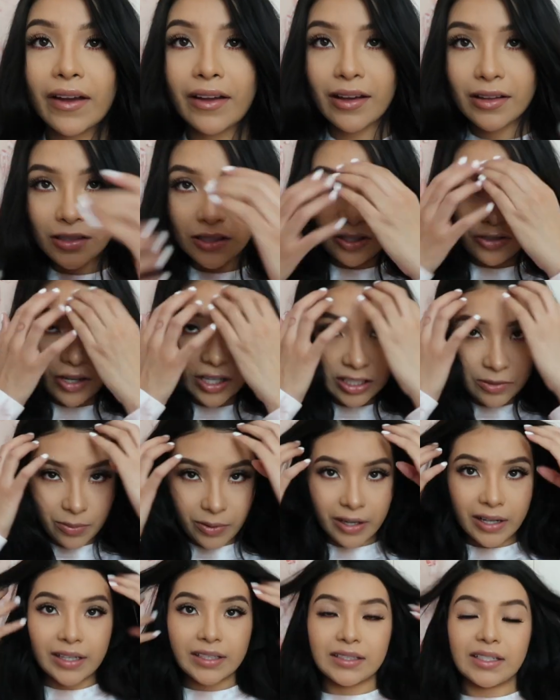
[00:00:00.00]
I got stretch
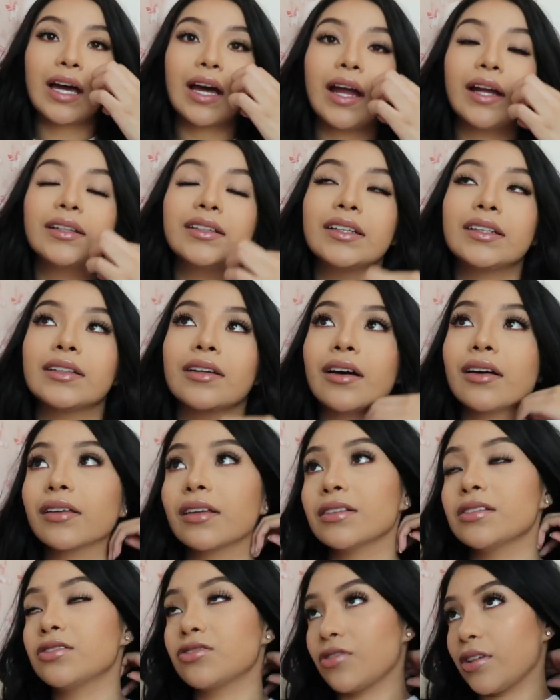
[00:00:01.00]
marks. I did not
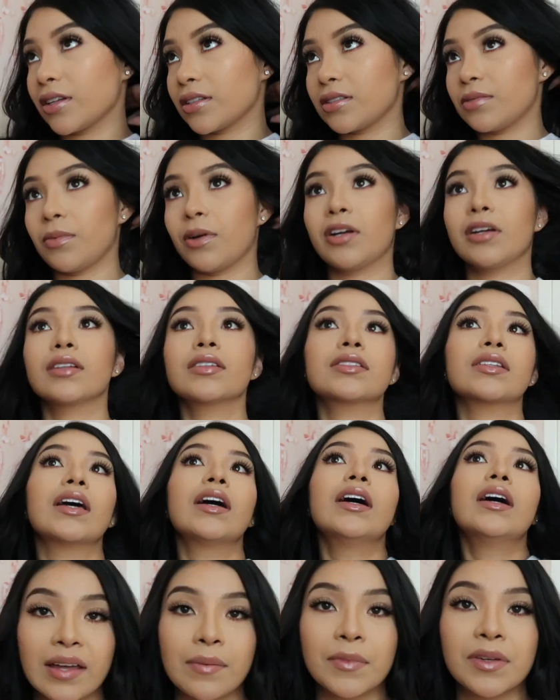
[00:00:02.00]
get stretch marks.
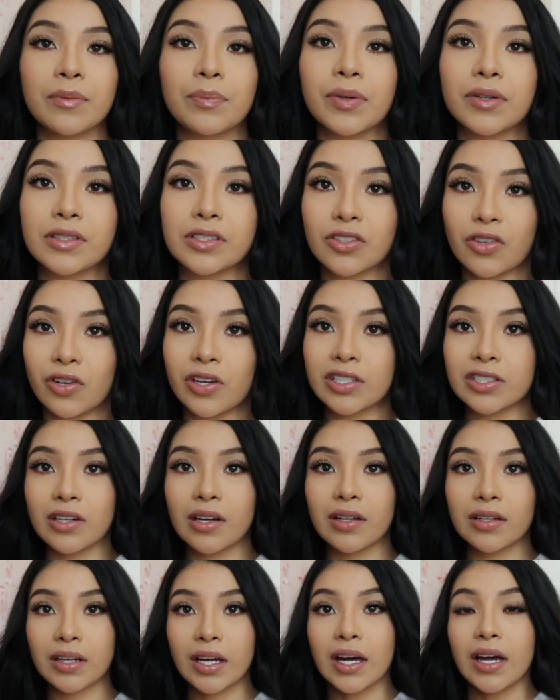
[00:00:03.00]
I am going to put a
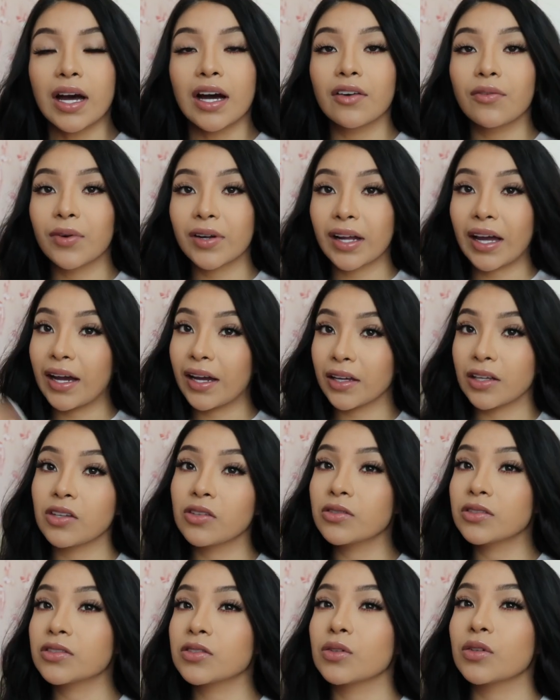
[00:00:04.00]
screenshot of what I
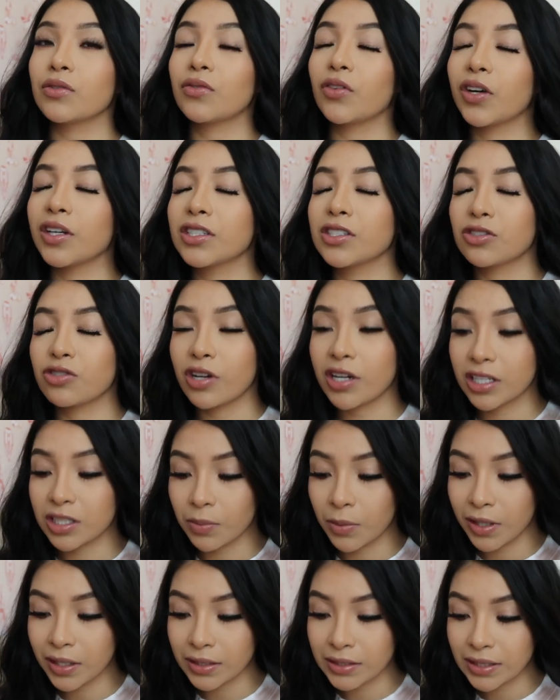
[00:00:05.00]
used to avoid
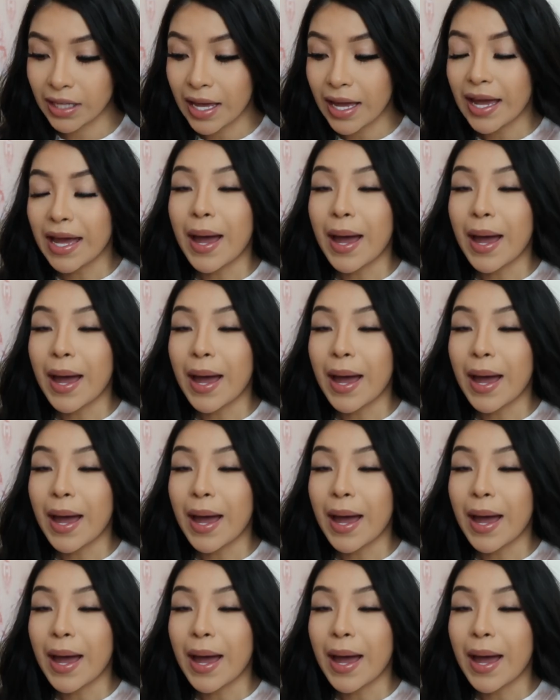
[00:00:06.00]
stretch marks.